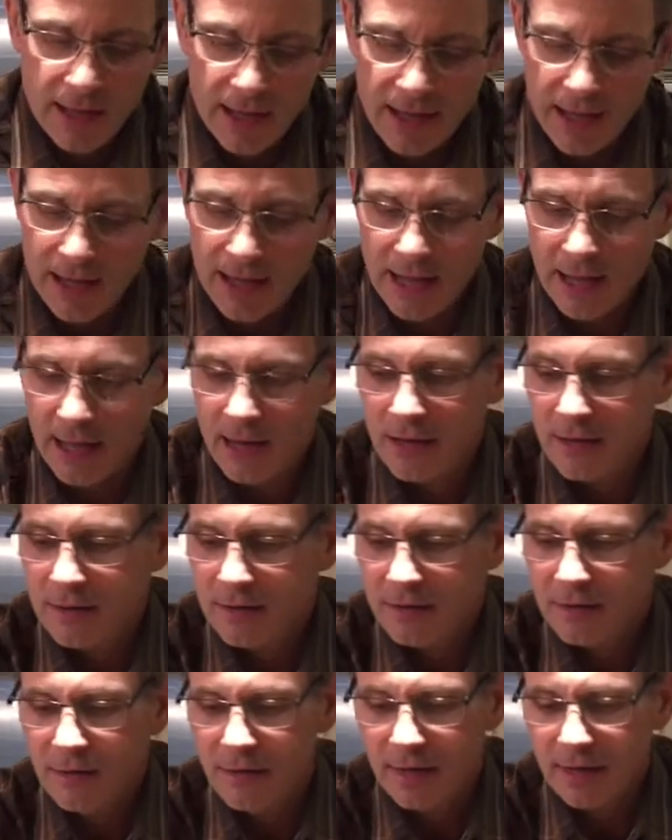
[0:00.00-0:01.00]
And
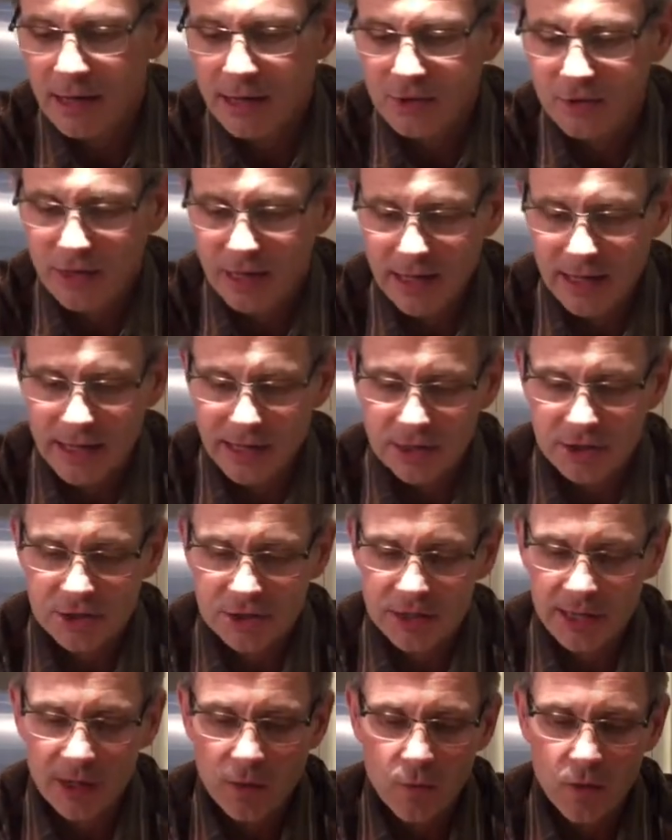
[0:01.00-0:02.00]
I try to get
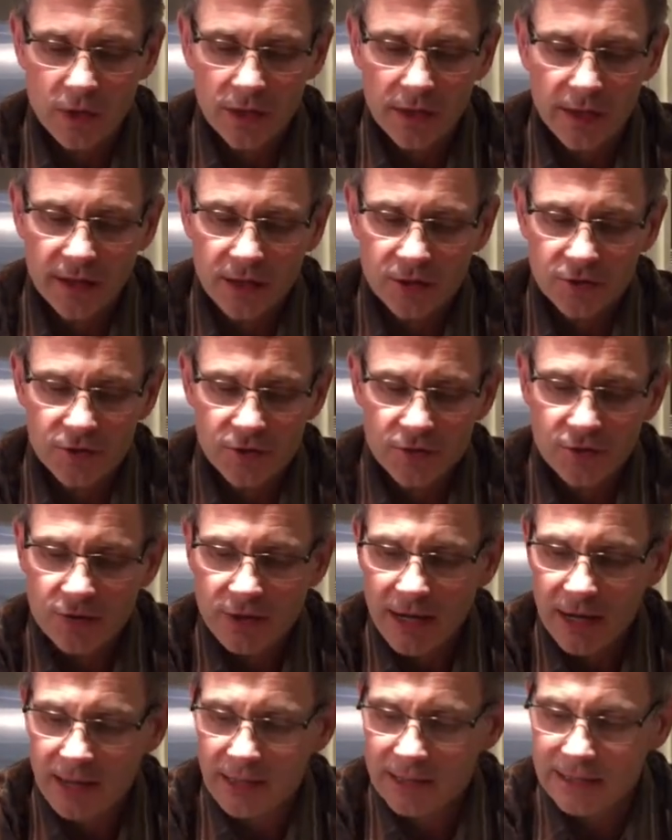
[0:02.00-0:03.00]
just like one layer so they're
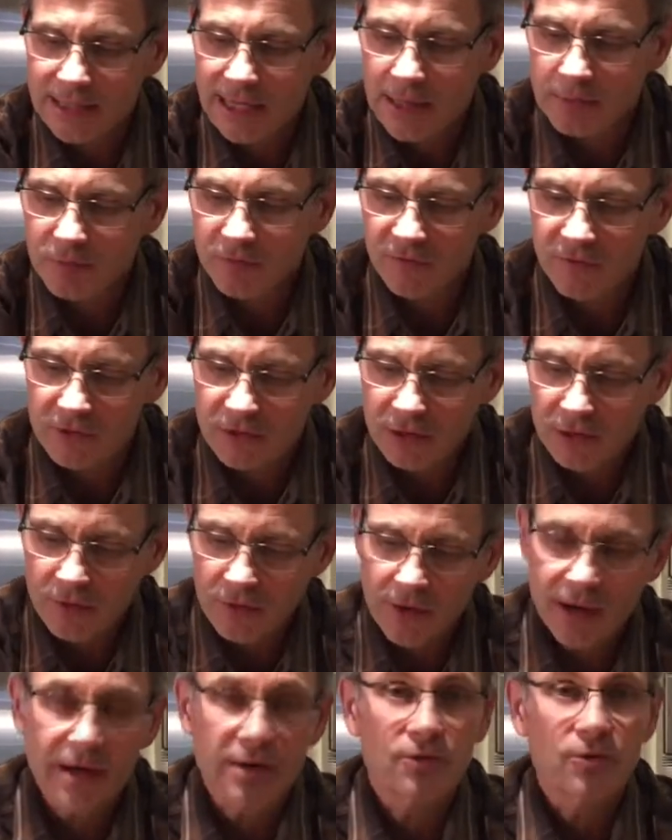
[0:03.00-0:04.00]
not on top of each
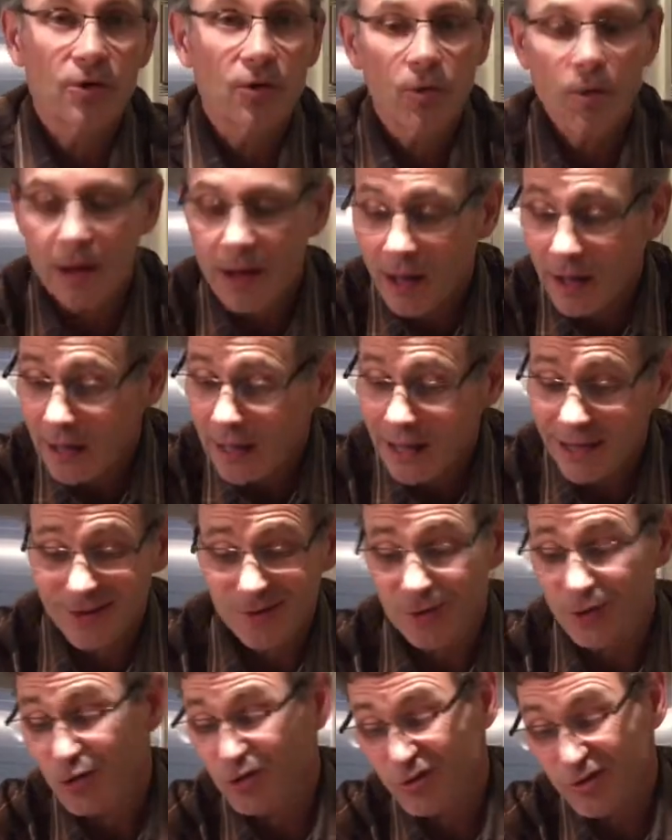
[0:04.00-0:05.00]
other. I don't know why. I
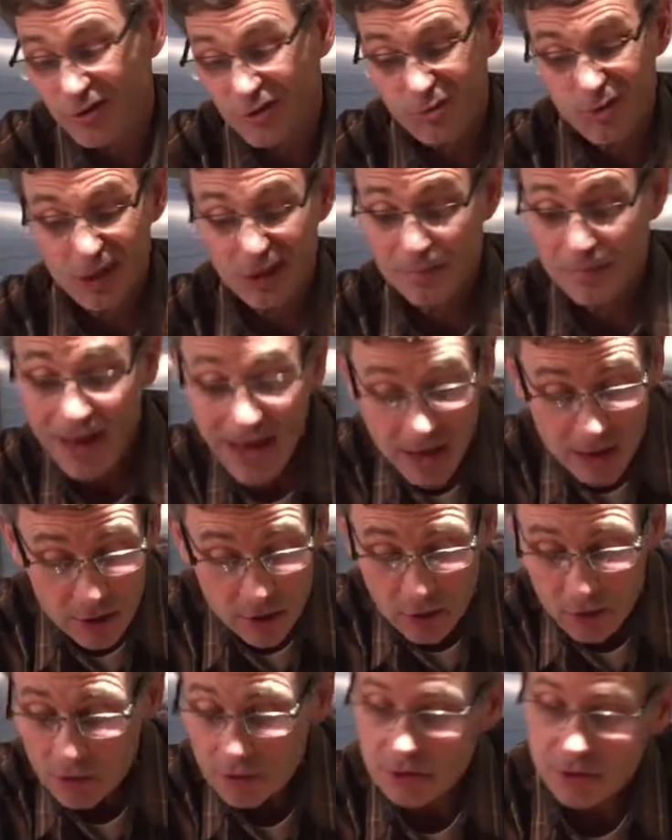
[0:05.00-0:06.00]
don't know if it really
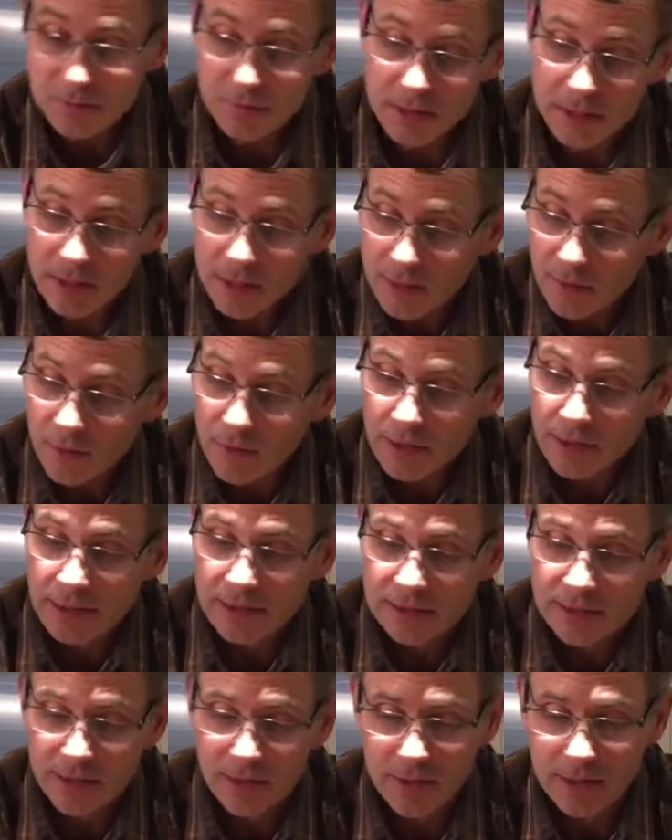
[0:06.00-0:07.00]
matters, but anyway,
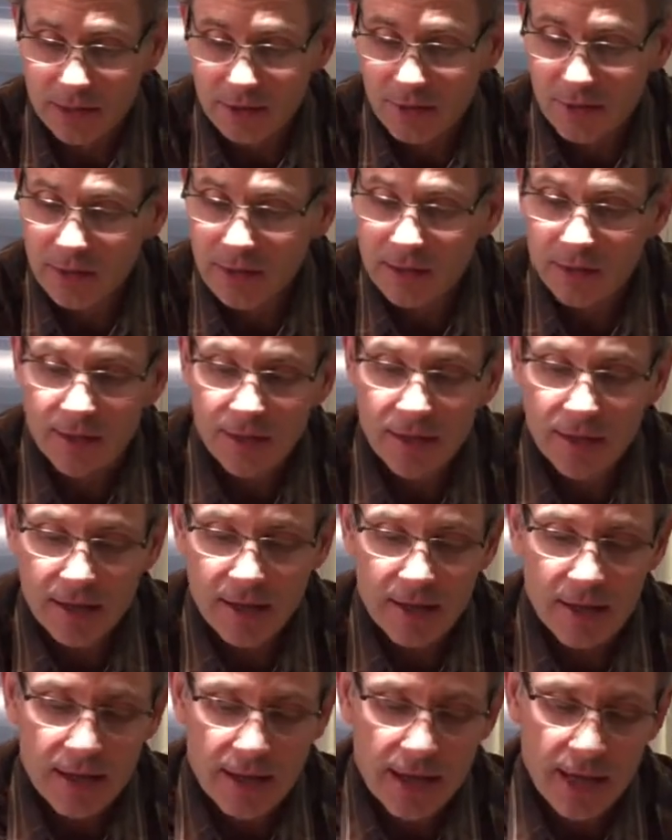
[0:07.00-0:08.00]
that's how I do it.
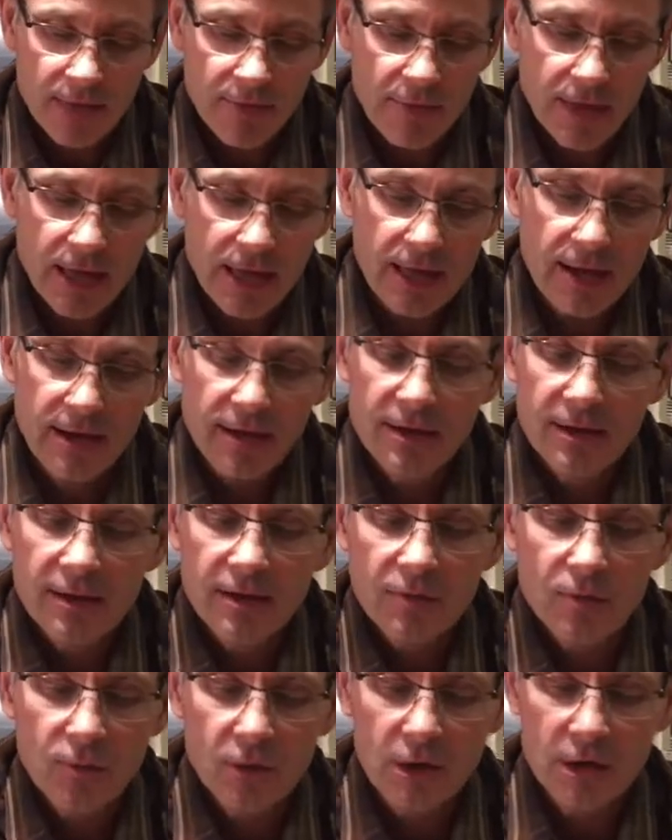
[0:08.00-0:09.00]
And then
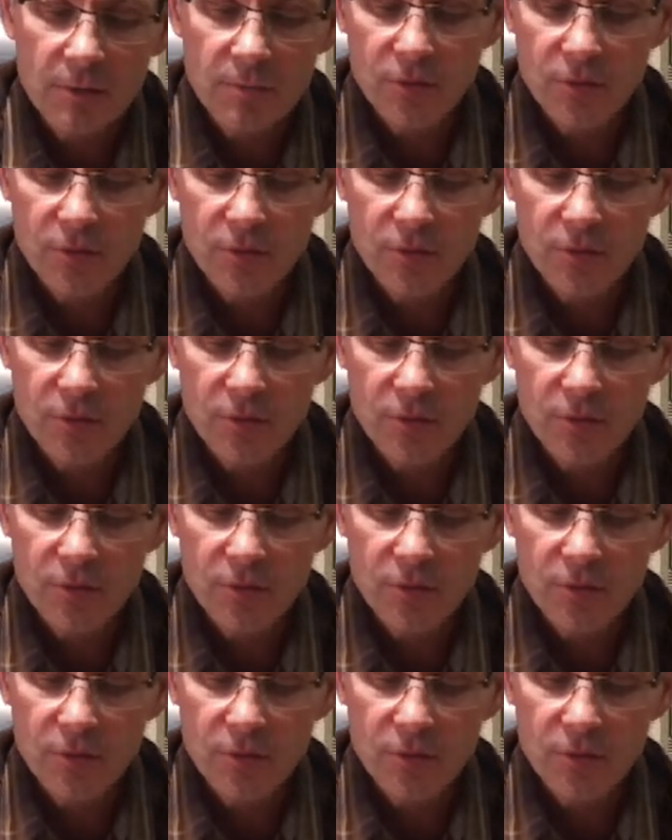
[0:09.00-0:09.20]
we're gonna